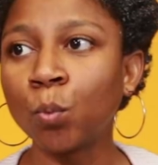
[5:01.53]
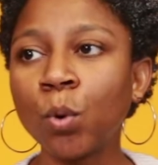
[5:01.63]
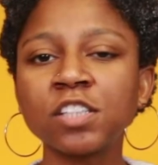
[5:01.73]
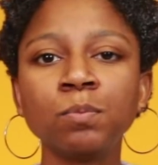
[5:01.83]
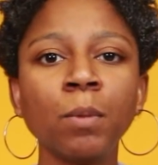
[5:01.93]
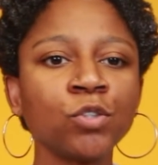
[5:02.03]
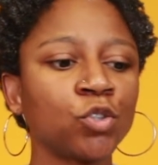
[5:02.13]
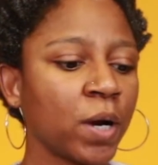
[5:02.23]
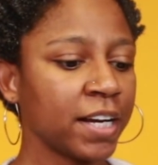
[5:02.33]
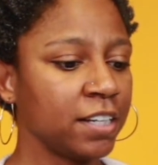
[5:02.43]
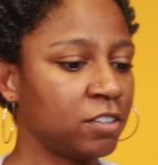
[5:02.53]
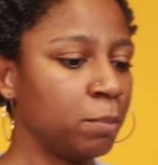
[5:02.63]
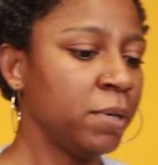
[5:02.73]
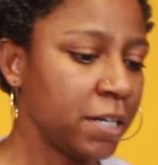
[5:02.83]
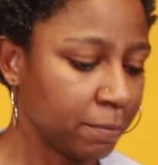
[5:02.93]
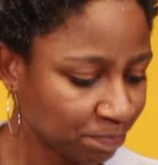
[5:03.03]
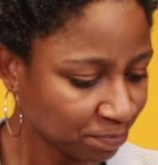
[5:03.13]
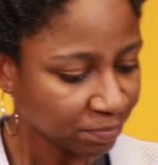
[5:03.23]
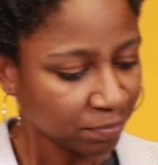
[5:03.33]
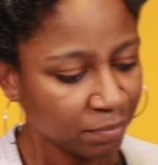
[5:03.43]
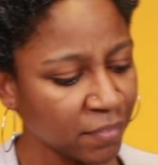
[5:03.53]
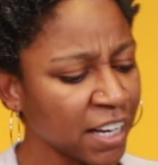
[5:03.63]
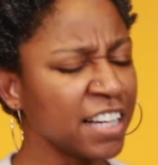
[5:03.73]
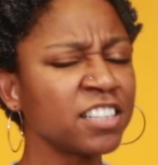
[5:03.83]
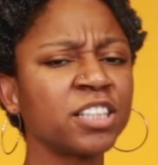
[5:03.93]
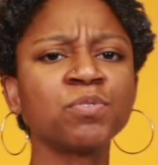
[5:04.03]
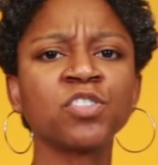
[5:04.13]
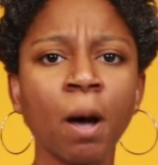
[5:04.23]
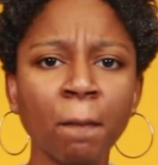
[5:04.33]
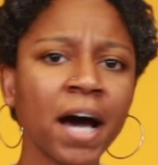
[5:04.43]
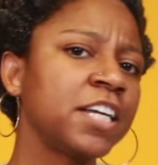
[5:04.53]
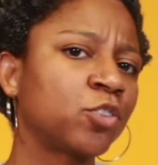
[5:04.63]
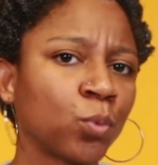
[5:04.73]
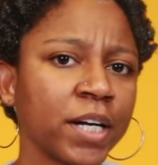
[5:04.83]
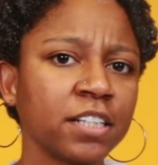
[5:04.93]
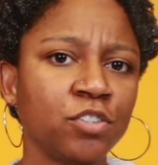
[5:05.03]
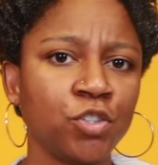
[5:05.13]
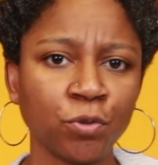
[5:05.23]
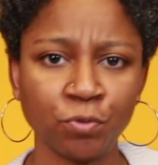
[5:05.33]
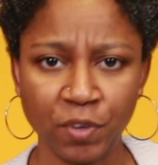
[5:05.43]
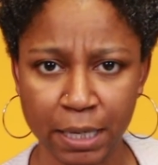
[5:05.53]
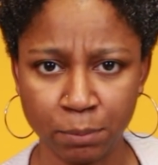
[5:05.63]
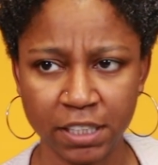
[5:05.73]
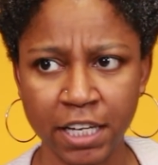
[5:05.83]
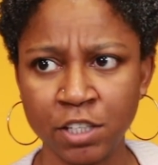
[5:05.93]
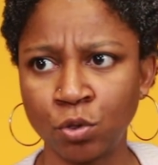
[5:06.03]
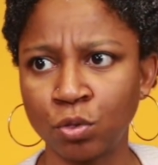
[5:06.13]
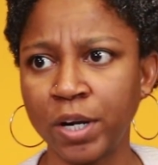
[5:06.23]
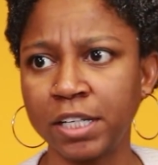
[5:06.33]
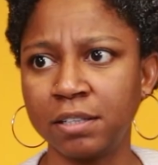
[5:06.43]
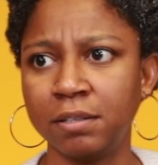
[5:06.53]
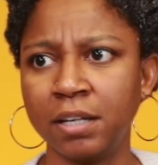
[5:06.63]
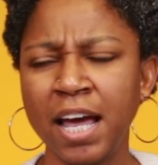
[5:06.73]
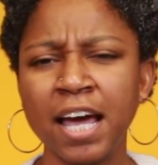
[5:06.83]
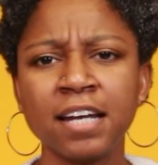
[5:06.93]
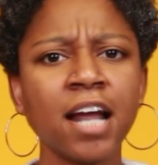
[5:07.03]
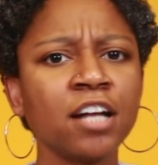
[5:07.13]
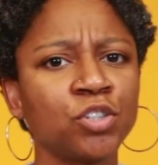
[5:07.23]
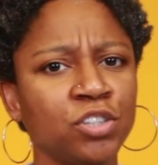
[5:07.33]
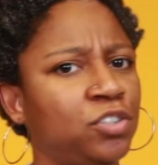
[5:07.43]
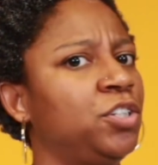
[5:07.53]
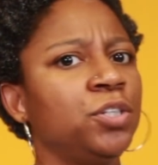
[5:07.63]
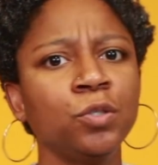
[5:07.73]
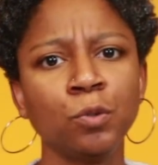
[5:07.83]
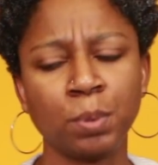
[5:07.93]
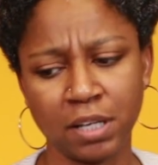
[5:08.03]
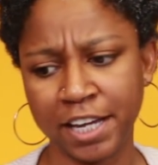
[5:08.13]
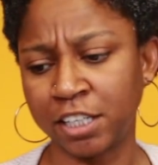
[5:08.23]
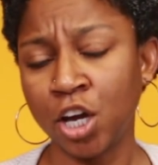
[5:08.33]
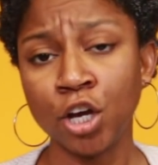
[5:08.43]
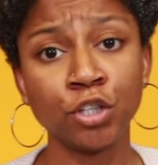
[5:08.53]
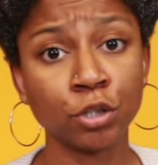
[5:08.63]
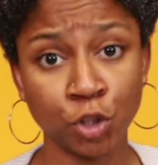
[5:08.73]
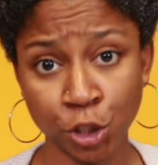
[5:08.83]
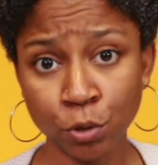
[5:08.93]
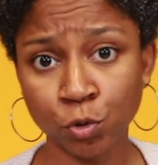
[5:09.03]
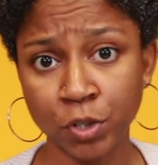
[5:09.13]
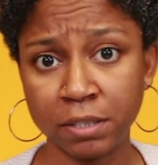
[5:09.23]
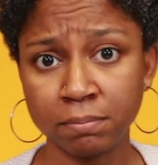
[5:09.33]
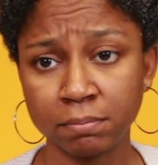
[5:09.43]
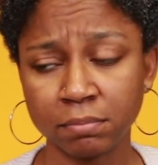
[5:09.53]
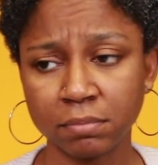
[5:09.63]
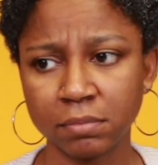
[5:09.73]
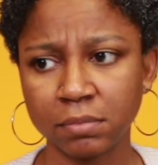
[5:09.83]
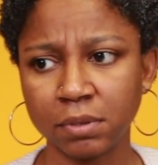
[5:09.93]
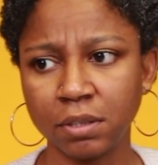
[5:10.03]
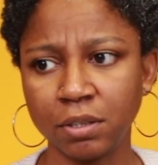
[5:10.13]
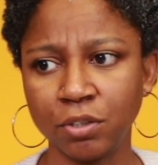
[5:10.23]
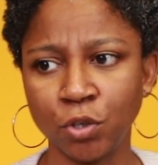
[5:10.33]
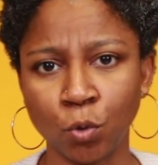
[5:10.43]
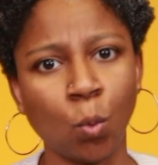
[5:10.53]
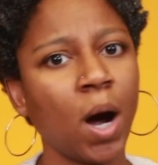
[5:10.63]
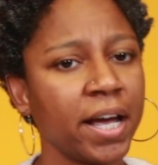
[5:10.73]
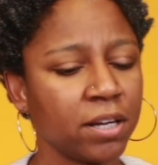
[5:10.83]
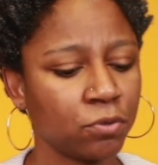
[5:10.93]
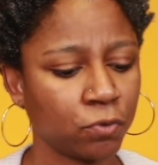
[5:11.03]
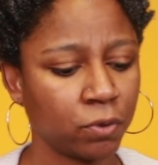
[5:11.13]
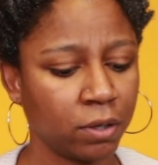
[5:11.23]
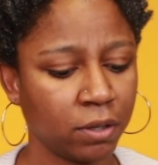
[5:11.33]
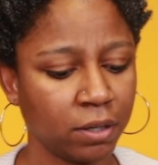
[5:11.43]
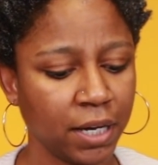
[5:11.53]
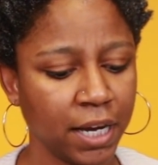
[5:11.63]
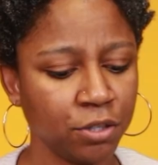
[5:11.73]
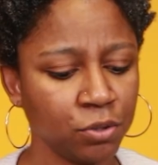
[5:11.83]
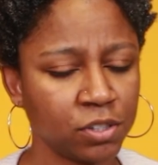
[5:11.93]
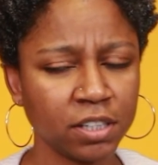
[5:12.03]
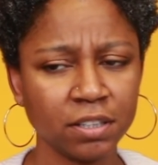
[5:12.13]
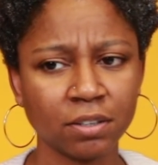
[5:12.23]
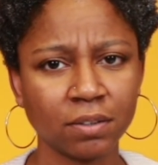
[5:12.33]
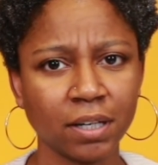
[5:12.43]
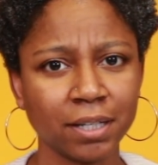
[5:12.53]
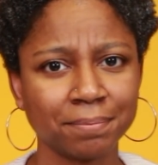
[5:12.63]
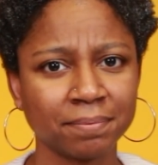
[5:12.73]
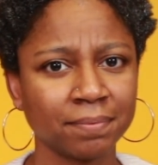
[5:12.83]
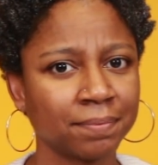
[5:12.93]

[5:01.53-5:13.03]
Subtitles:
What's most striking to me is if somebody threatens your family, they threaten not just you, but like your children, your wife, and you sitting there like,